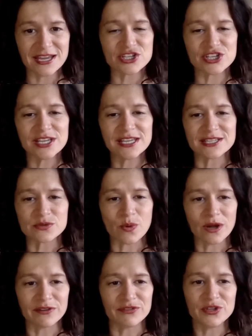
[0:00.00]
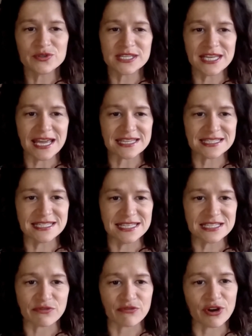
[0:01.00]
She is one of
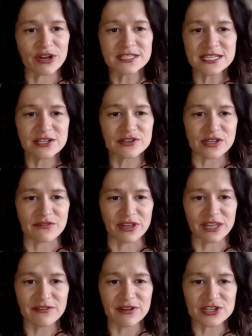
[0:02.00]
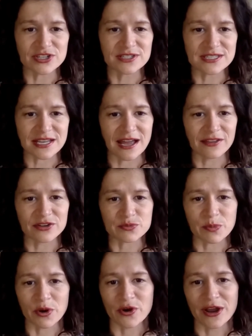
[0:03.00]
UCSD's Frontiers of Innovation
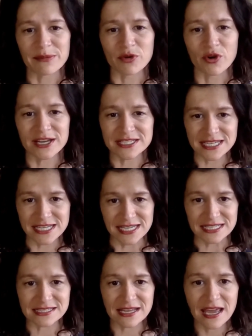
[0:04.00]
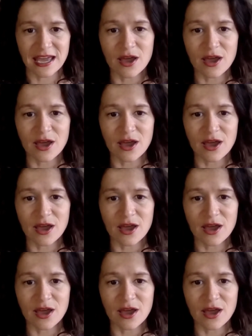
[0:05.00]
Scholars Program grantees,